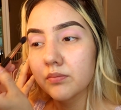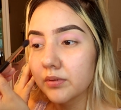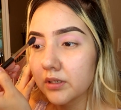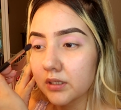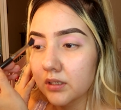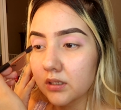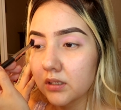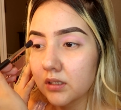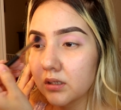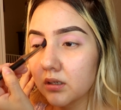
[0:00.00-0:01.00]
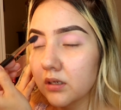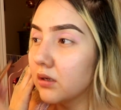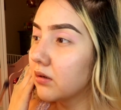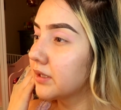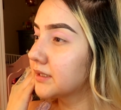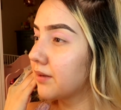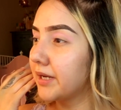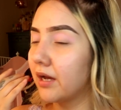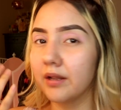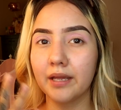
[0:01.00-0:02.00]
But I don't know. It's
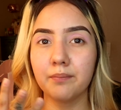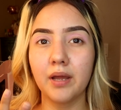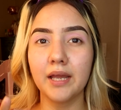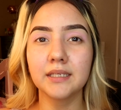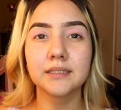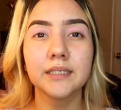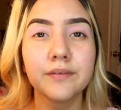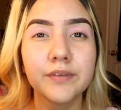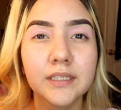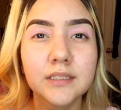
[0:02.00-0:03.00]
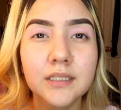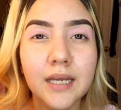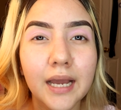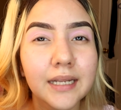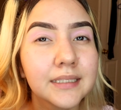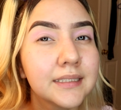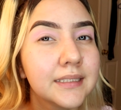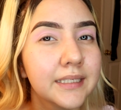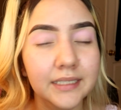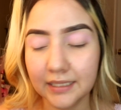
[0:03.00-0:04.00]
coming out. Like, I could see it. You guys could kind of
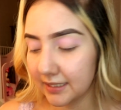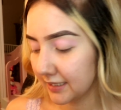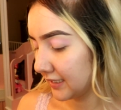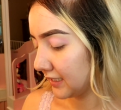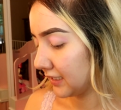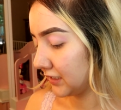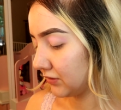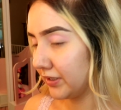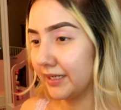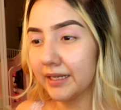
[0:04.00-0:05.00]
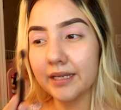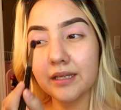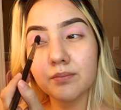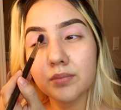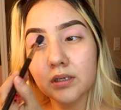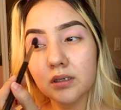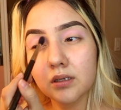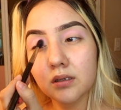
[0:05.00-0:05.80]
see it. It's really light. But